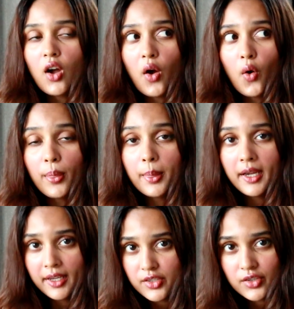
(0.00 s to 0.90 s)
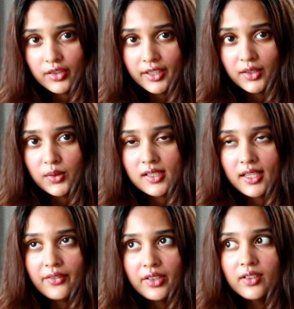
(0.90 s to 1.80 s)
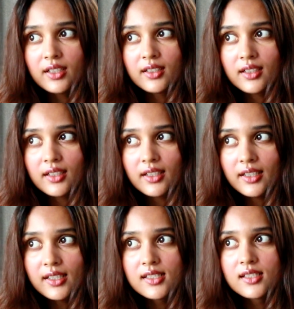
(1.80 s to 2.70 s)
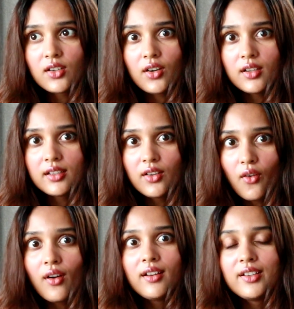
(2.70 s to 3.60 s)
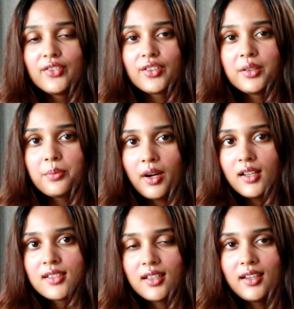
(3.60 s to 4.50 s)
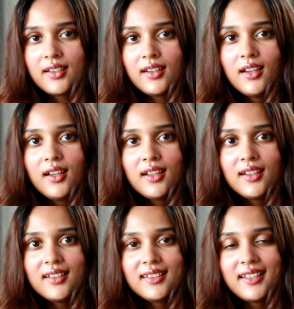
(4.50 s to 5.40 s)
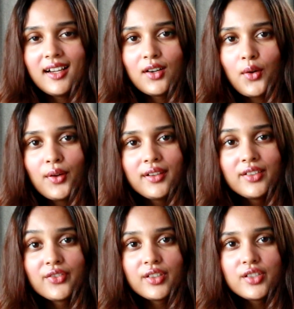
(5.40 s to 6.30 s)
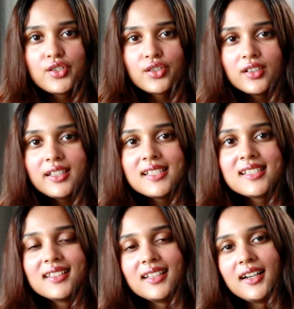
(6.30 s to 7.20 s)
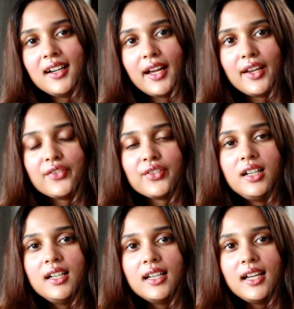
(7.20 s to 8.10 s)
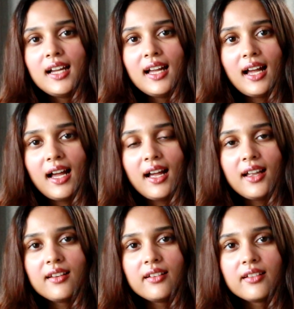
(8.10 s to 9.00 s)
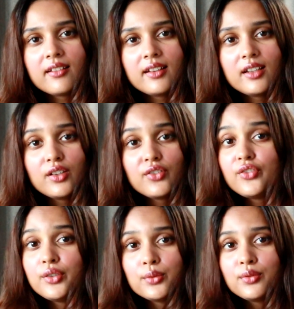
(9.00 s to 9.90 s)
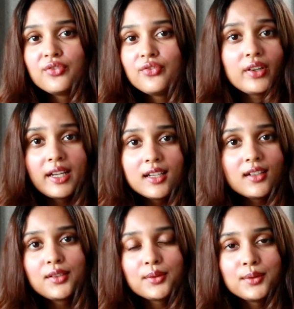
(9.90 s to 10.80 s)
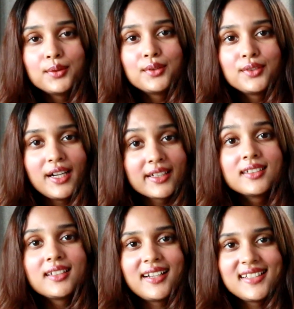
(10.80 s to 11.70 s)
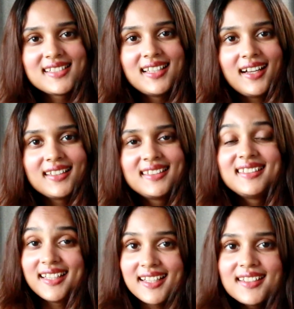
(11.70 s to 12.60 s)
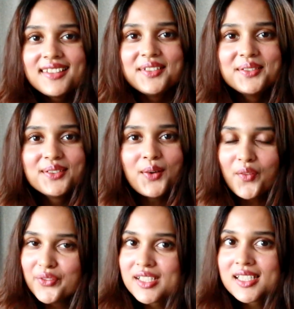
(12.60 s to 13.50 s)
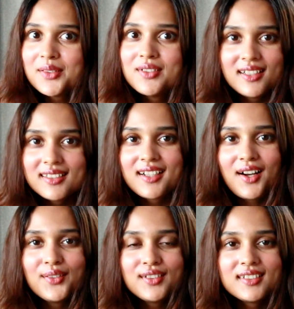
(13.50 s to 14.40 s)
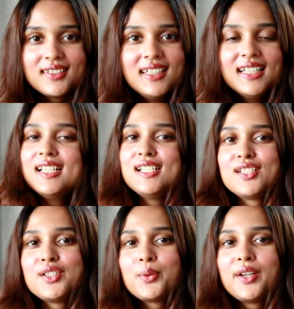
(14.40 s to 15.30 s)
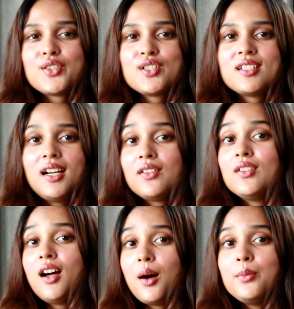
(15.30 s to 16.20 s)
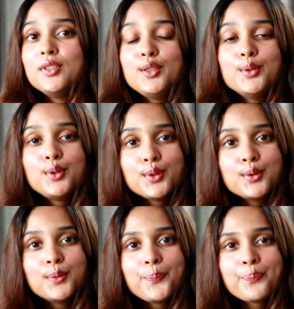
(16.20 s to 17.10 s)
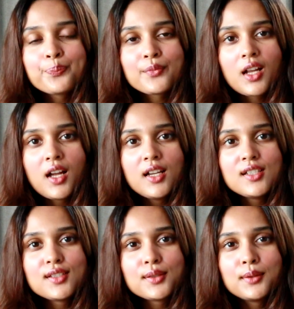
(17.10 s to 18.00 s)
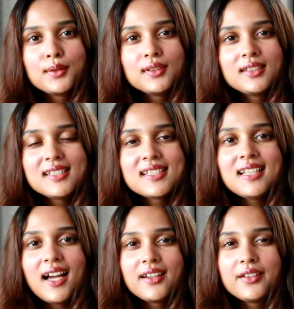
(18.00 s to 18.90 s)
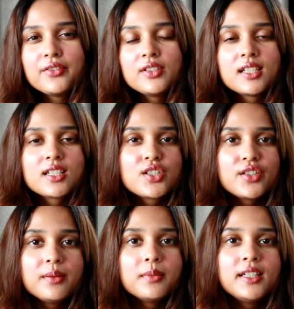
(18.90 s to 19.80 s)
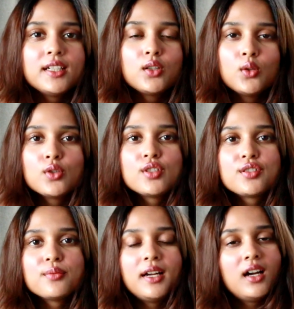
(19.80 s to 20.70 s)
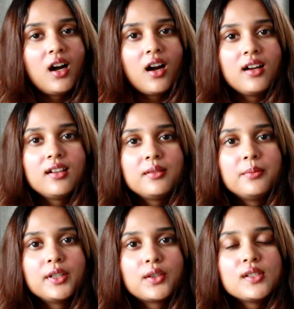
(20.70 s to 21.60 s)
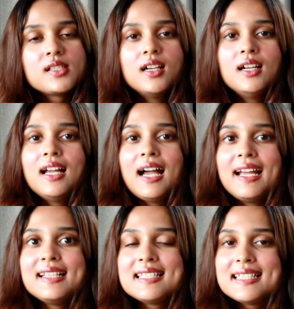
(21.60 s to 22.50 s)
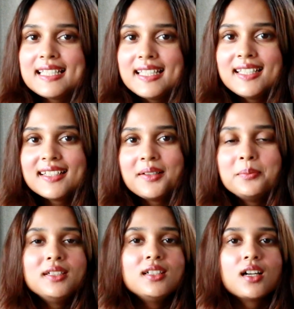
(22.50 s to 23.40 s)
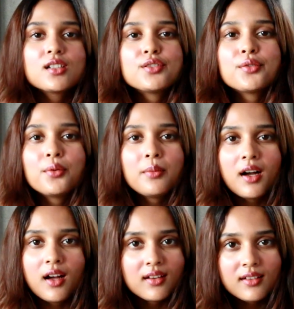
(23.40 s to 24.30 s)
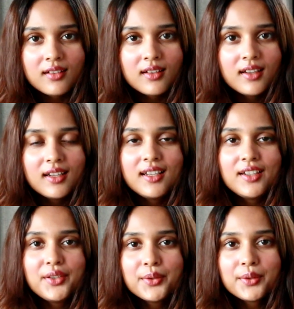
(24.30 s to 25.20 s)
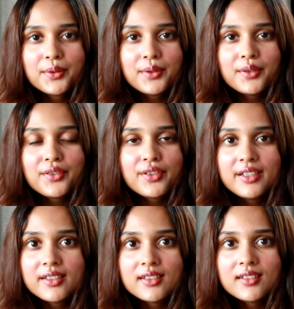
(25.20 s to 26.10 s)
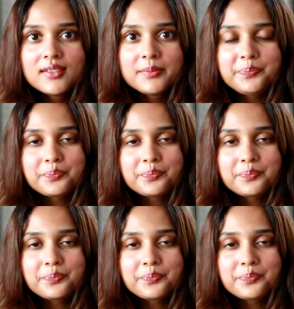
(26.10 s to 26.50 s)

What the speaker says: on their journey, because everyone is on different paths and they are on different journeys in their life. And if you fail to recognize that, then you obviously will encounter situations that will humble you too. So this narrative is extremely close to my heart because I see a Bildungsroman, written